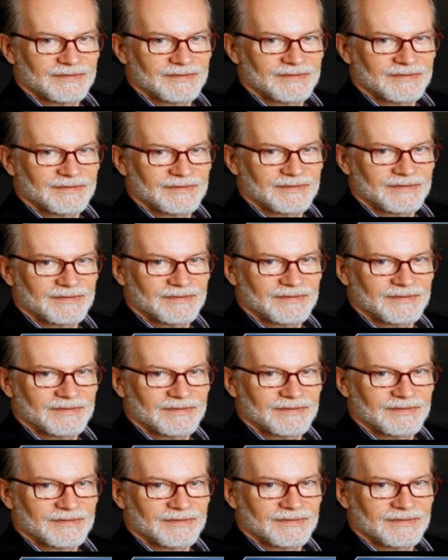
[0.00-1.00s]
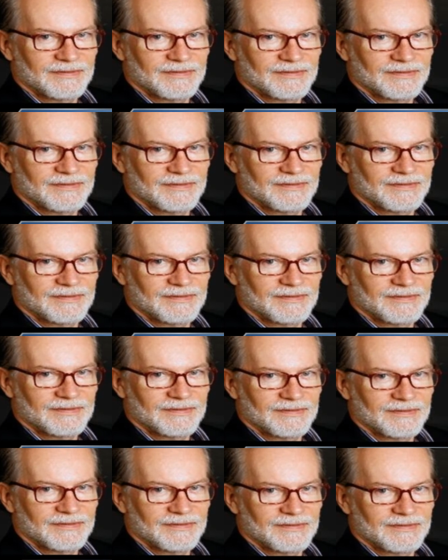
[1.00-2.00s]

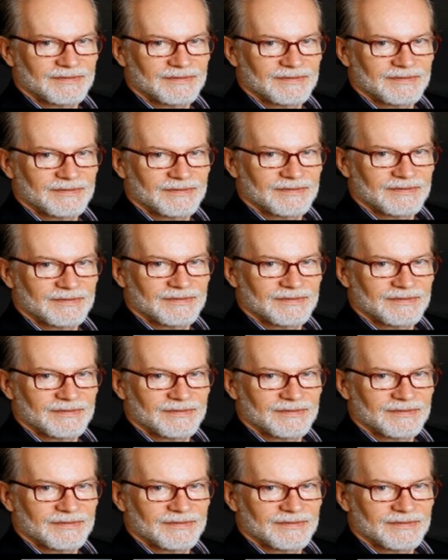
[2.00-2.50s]
(not speaking)